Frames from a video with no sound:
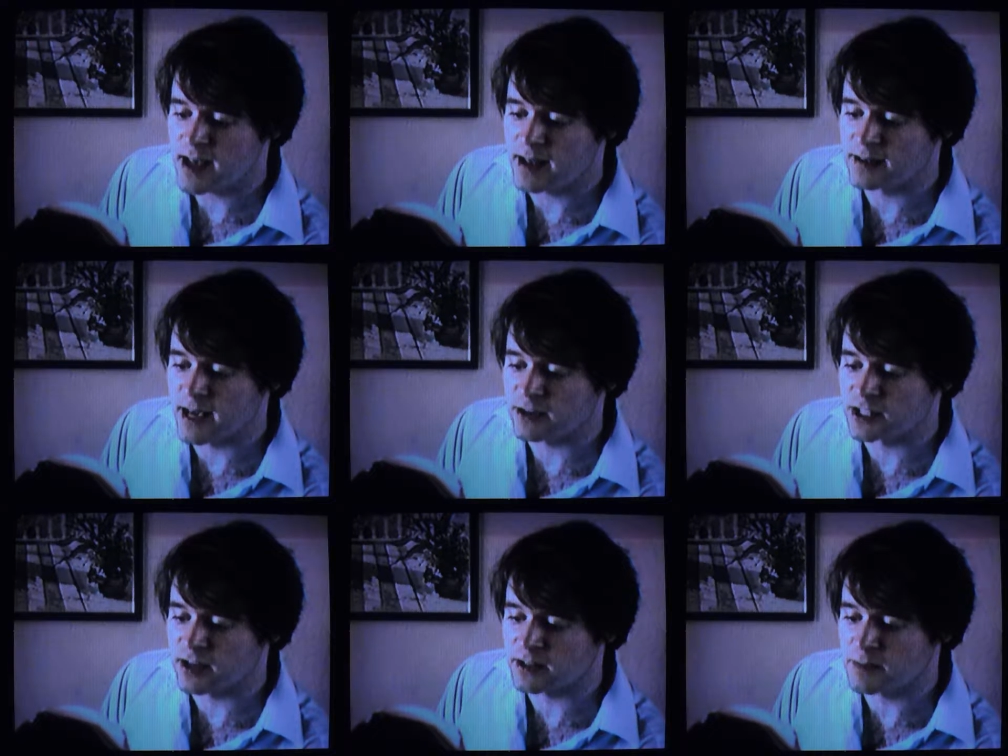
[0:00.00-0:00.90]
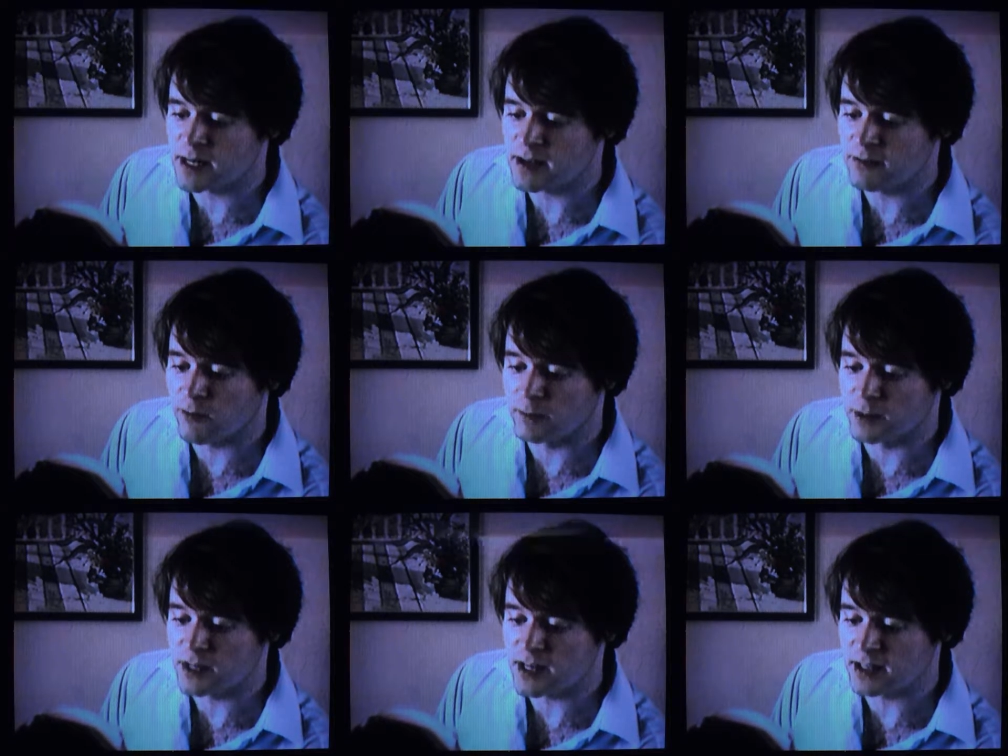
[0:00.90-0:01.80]
and thou shalt be for a
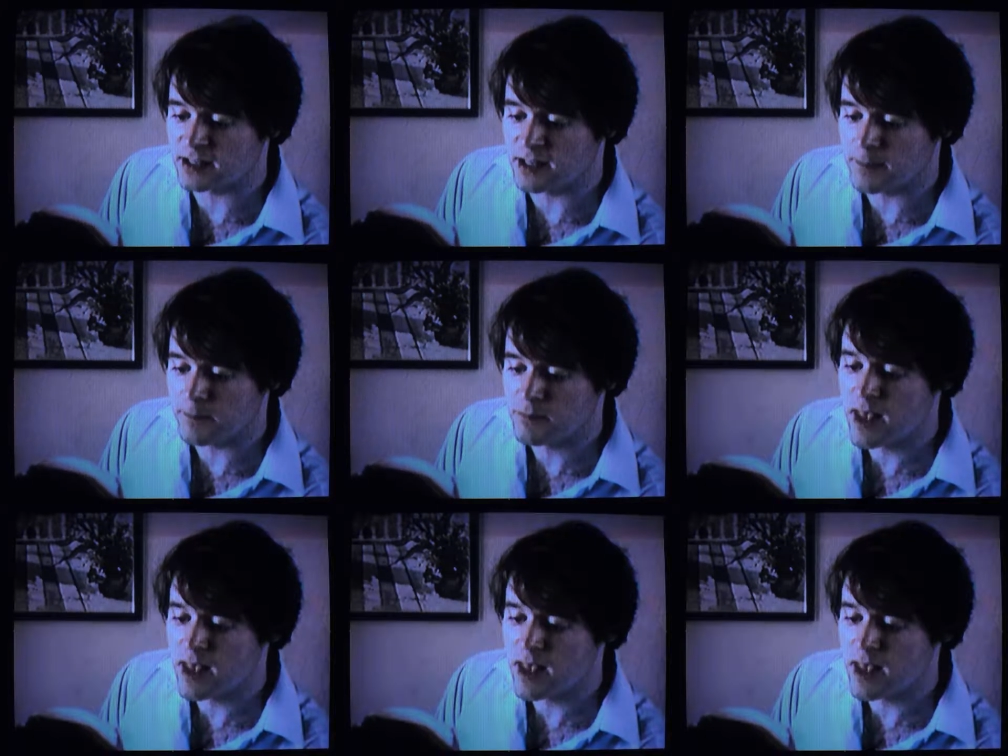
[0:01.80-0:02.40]
booty unto them.